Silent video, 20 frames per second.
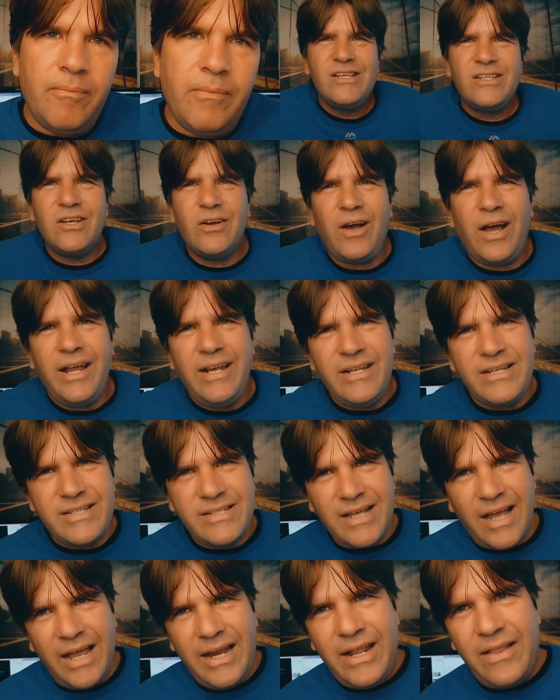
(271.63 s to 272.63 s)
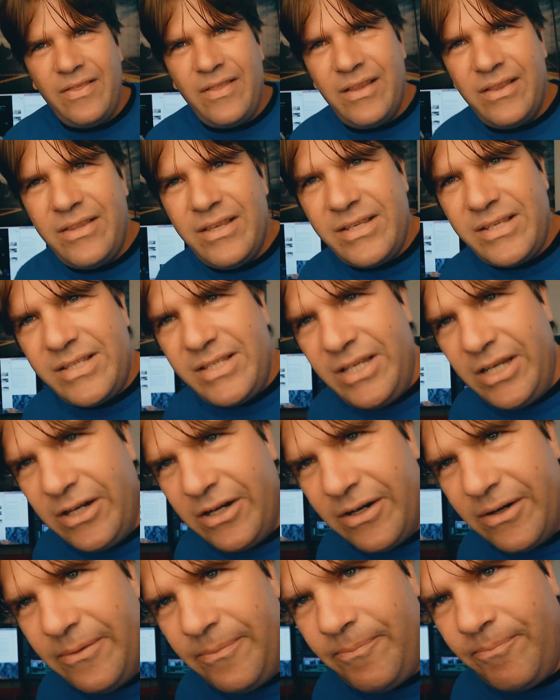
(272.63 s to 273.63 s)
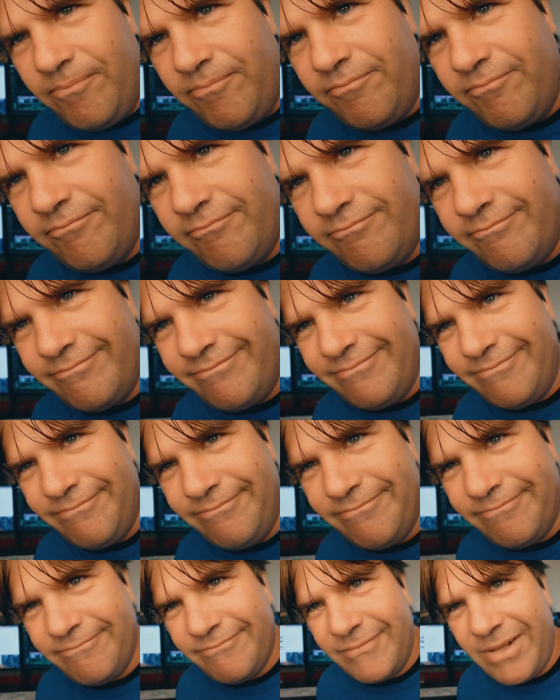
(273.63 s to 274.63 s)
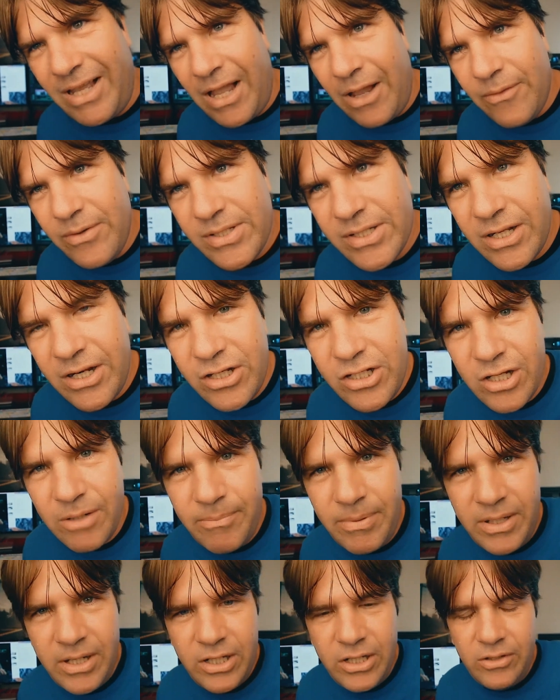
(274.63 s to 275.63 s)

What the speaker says: So I decided that this year I was going to jump into